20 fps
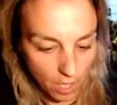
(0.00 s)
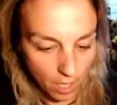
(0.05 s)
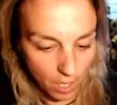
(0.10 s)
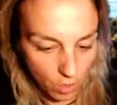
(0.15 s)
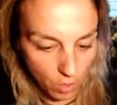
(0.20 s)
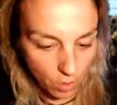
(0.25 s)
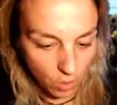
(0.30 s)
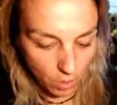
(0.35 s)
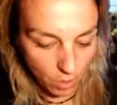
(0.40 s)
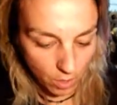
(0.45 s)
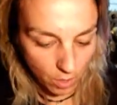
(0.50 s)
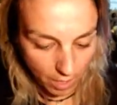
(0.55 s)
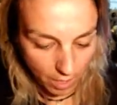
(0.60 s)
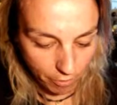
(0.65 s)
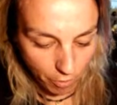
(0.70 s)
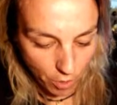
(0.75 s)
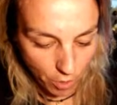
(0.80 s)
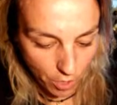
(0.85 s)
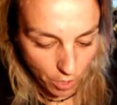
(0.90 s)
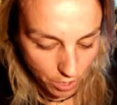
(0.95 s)
life for
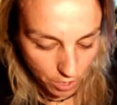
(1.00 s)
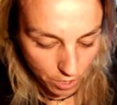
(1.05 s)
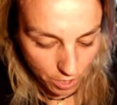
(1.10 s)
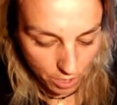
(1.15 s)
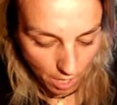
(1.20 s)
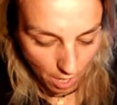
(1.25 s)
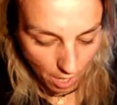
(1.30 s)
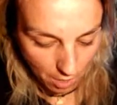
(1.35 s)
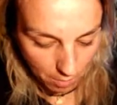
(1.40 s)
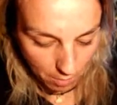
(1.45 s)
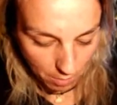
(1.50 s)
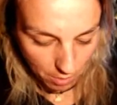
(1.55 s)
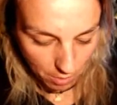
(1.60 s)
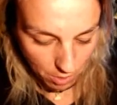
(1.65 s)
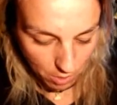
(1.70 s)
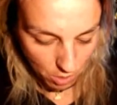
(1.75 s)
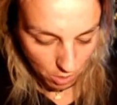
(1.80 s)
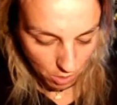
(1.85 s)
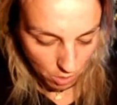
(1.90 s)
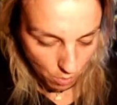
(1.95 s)
yourselves. Maybe you
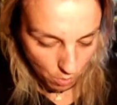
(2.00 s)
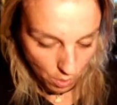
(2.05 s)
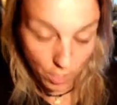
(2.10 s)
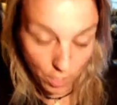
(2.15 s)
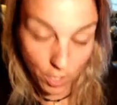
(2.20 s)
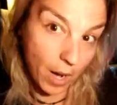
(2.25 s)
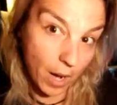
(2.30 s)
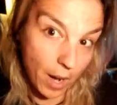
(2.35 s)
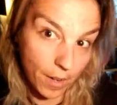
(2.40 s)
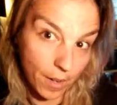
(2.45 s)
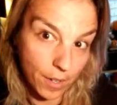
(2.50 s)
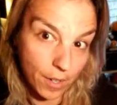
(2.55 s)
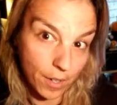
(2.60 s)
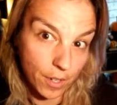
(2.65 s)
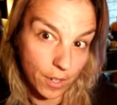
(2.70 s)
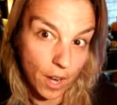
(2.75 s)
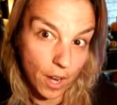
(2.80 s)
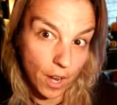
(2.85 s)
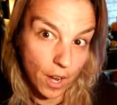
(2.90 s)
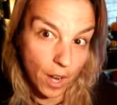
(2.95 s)
and your partner are
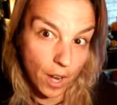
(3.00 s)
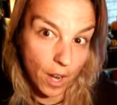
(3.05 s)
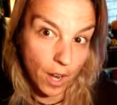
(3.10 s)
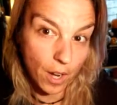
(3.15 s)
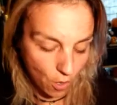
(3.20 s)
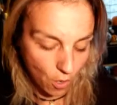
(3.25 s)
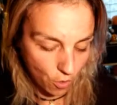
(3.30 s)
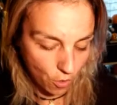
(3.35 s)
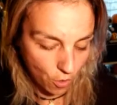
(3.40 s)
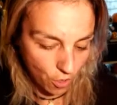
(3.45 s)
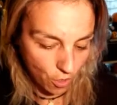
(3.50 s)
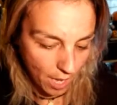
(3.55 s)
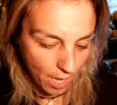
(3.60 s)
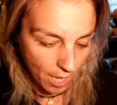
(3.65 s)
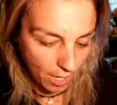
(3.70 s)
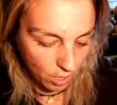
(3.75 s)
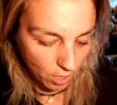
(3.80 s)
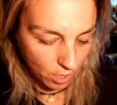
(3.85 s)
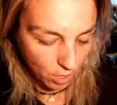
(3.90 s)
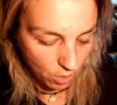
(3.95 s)
co-creating a
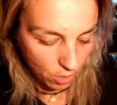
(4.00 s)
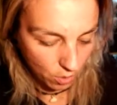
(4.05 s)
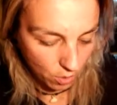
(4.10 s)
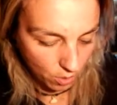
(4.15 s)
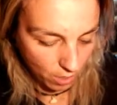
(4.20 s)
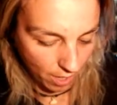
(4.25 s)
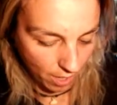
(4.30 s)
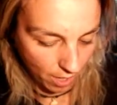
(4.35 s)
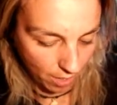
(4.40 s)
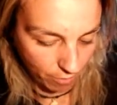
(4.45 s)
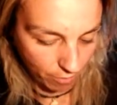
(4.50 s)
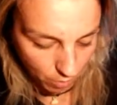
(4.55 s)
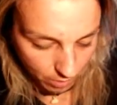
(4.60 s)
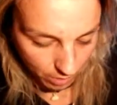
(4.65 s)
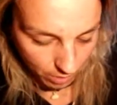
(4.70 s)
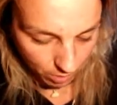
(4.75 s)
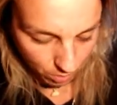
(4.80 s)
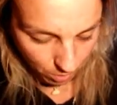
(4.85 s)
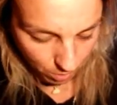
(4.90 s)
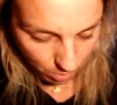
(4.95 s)
new life or moving to
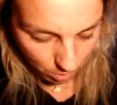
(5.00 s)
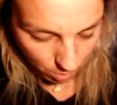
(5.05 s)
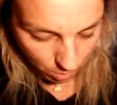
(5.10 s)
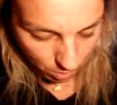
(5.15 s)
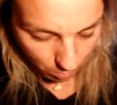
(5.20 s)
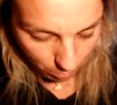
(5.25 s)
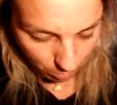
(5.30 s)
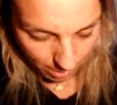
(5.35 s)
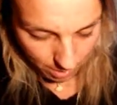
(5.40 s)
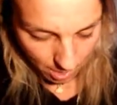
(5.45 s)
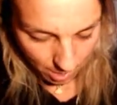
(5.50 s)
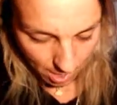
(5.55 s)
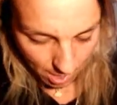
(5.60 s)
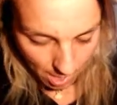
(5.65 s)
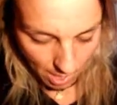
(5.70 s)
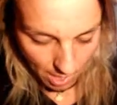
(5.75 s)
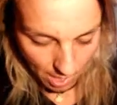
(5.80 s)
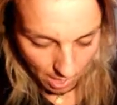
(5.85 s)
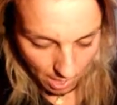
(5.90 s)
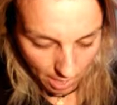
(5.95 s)
a new place.
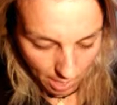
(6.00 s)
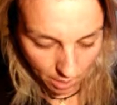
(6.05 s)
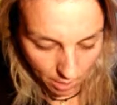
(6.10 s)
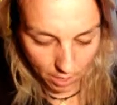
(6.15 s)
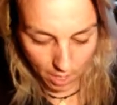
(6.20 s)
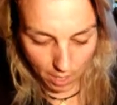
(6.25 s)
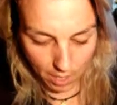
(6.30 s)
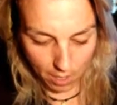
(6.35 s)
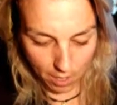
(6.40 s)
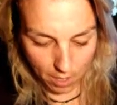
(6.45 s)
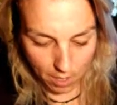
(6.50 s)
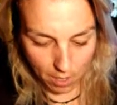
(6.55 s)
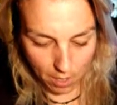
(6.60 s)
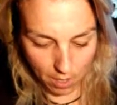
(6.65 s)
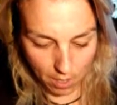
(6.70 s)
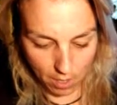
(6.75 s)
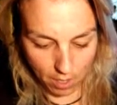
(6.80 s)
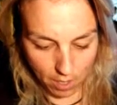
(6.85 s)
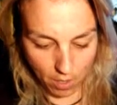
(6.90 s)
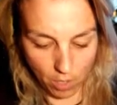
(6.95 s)
It looks like,
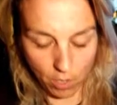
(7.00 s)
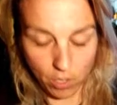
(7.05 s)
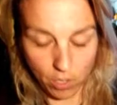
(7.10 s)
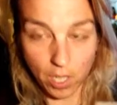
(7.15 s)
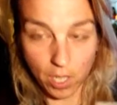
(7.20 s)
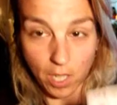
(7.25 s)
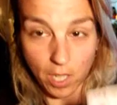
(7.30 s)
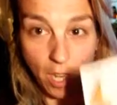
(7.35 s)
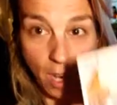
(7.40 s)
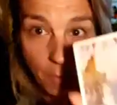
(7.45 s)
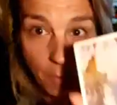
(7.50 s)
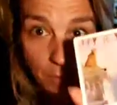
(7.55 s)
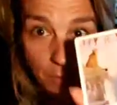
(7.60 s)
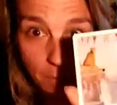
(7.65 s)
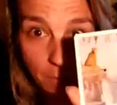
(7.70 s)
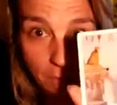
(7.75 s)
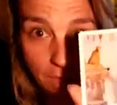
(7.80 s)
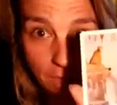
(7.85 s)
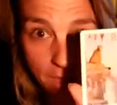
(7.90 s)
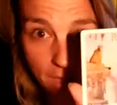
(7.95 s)
it looks like Humpty
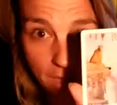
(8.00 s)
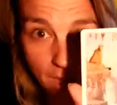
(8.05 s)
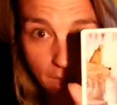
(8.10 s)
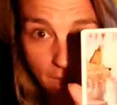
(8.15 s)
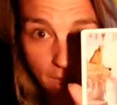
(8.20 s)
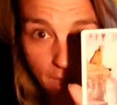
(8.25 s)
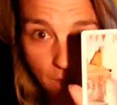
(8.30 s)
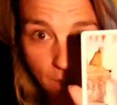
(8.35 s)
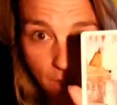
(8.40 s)
Dumpty's on the wall